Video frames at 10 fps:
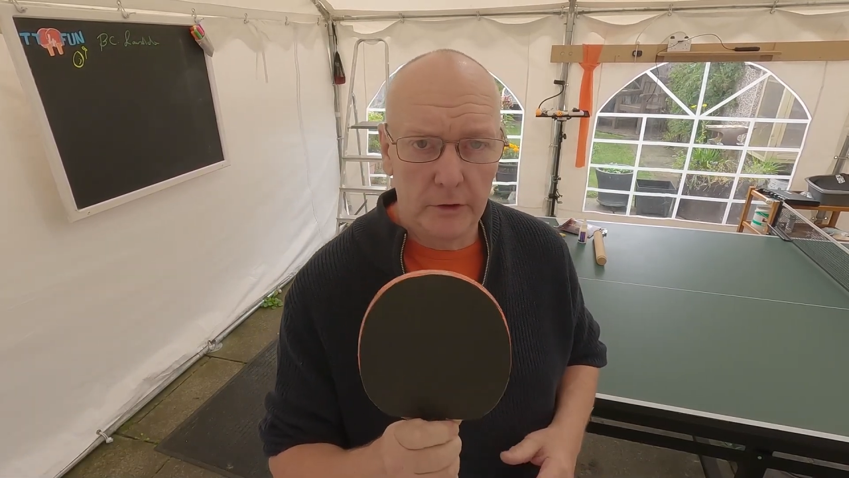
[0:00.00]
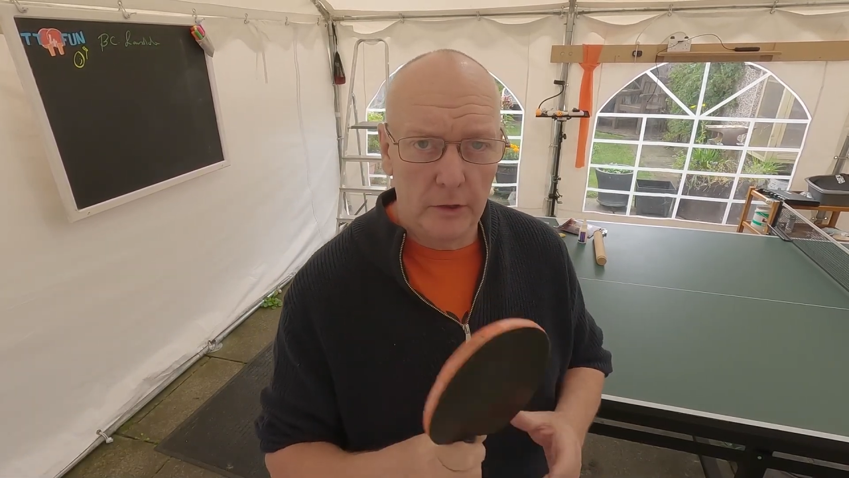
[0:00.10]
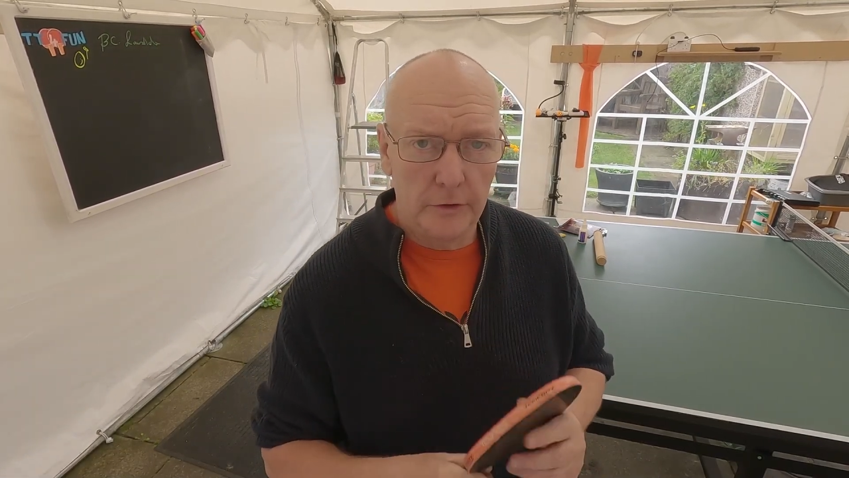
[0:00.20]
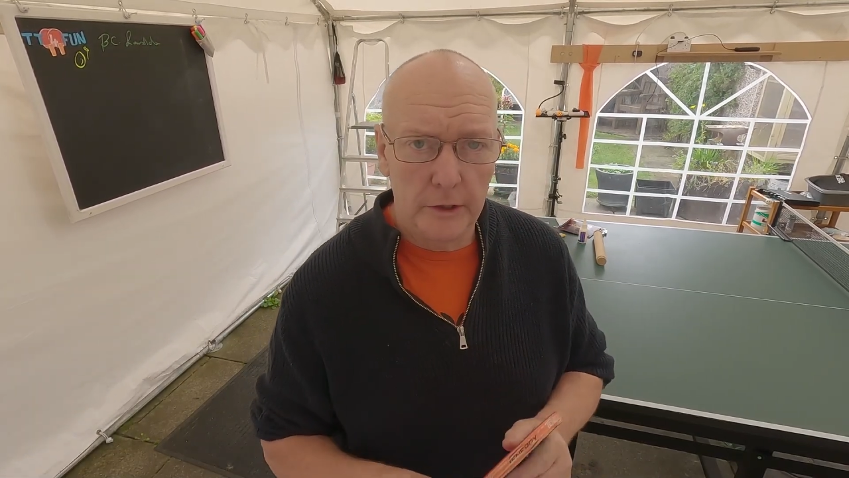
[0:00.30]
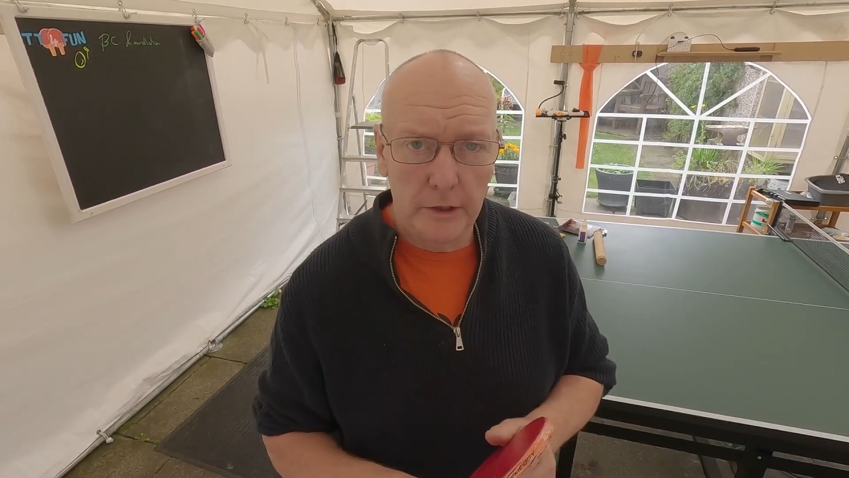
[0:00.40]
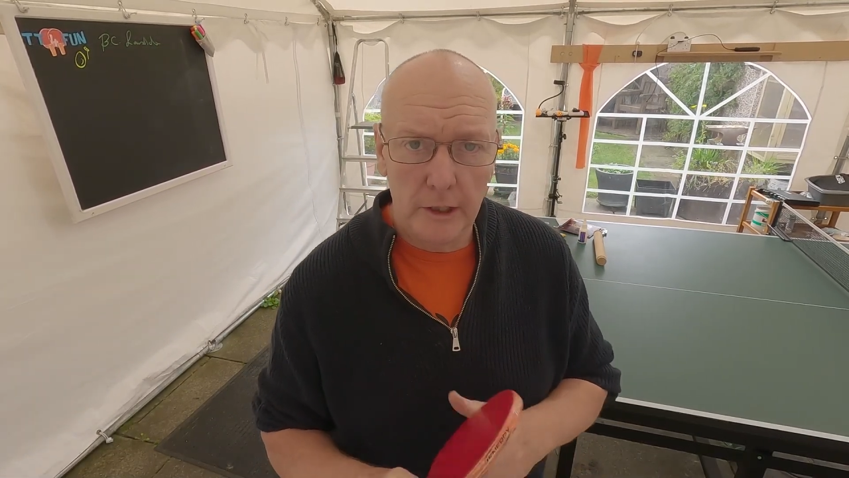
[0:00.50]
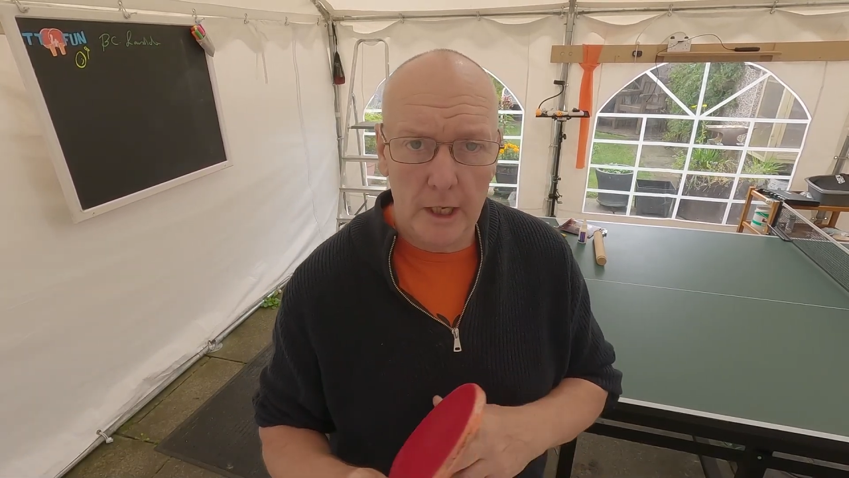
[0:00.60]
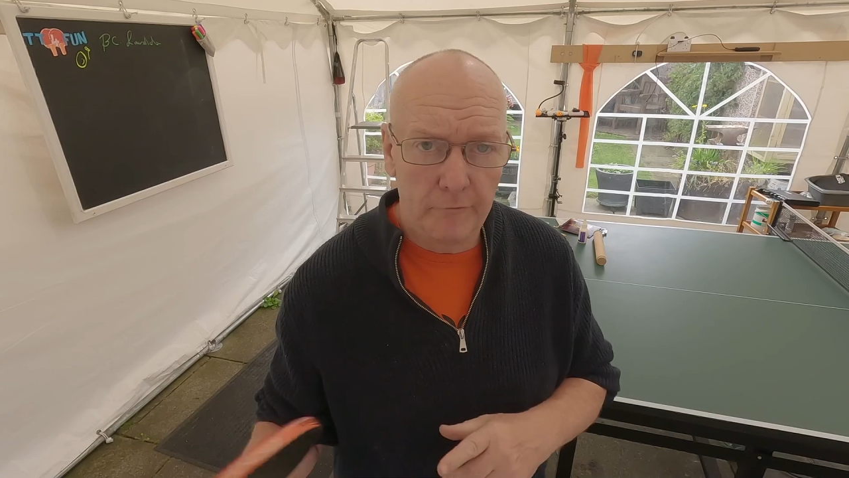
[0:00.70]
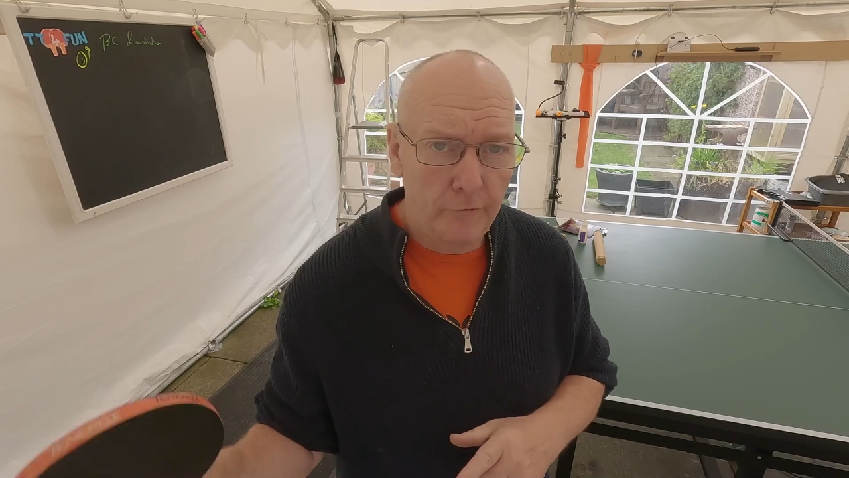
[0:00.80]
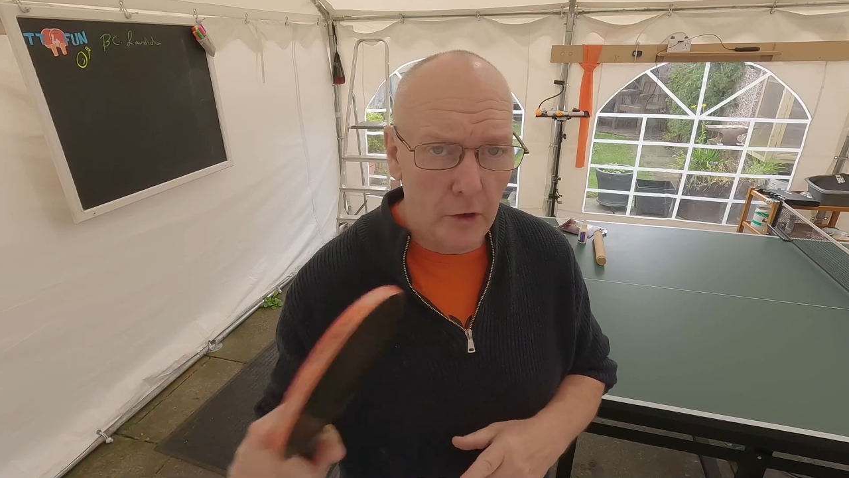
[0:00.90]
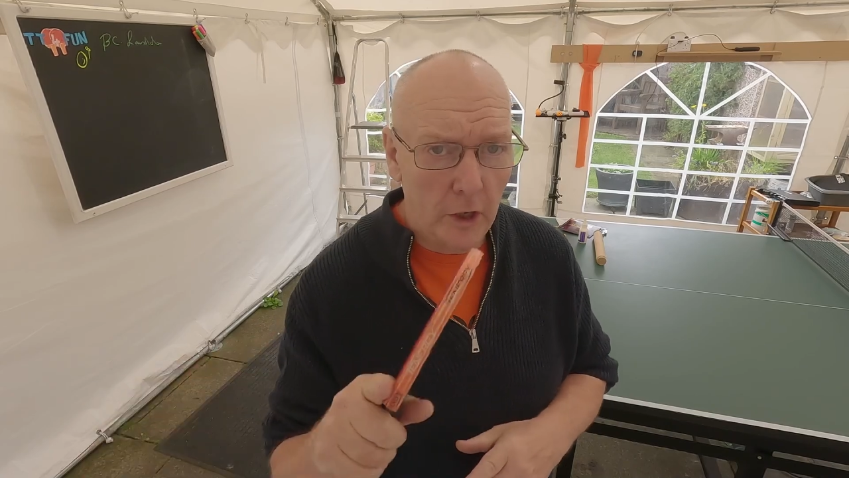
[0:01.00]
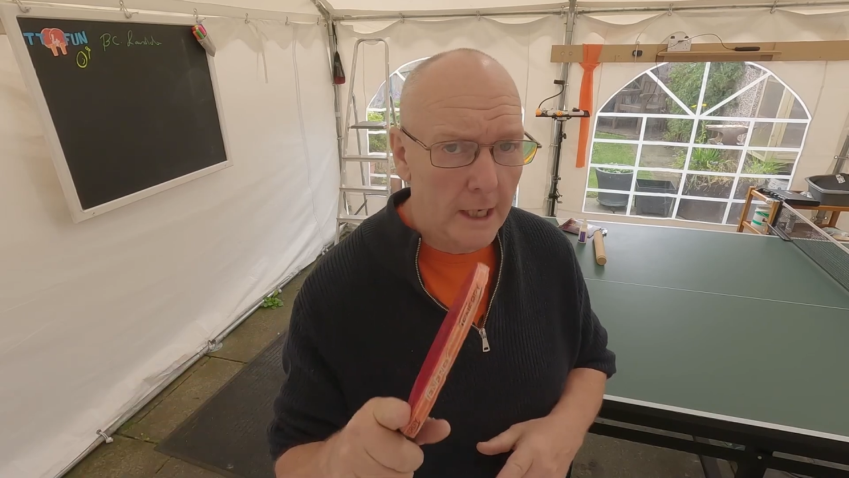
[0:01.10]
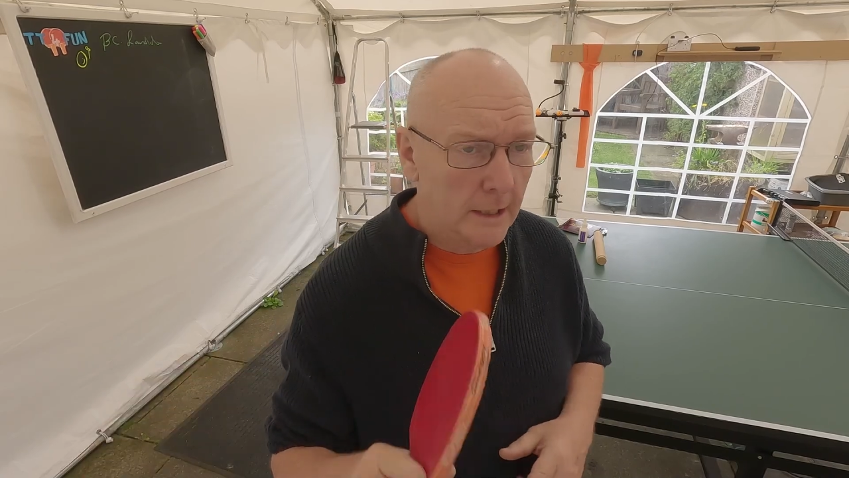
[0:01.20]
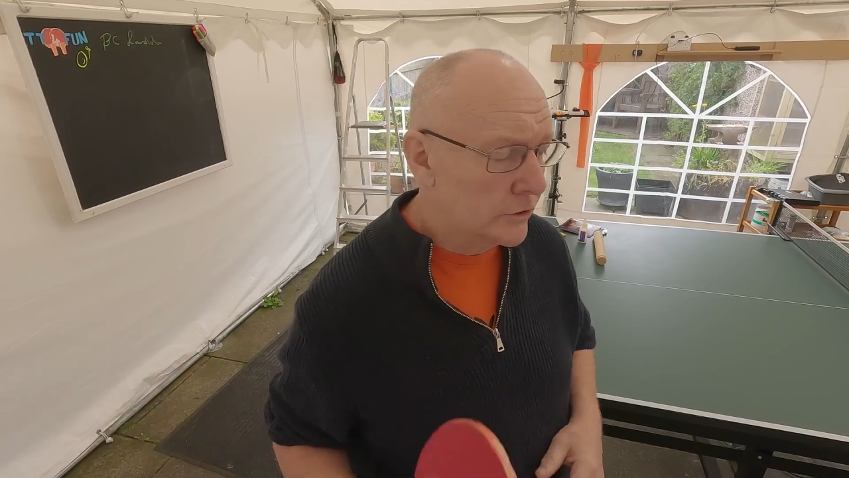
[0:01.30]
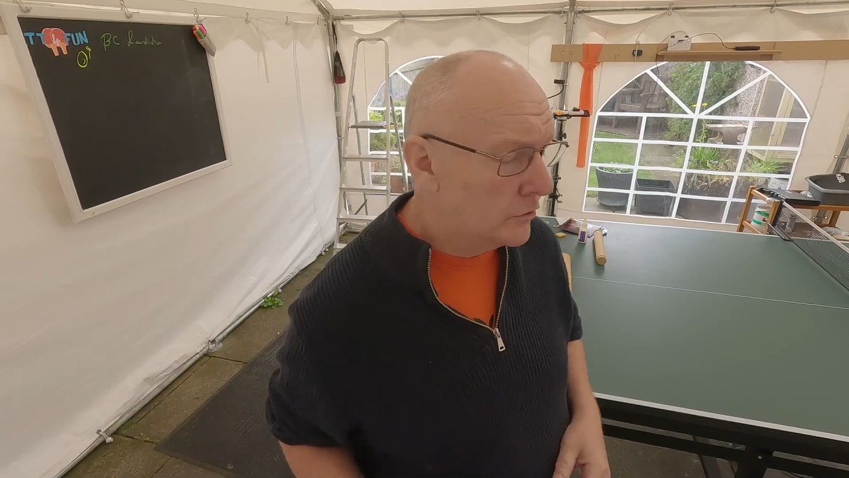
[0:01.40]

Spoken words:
on the forehand,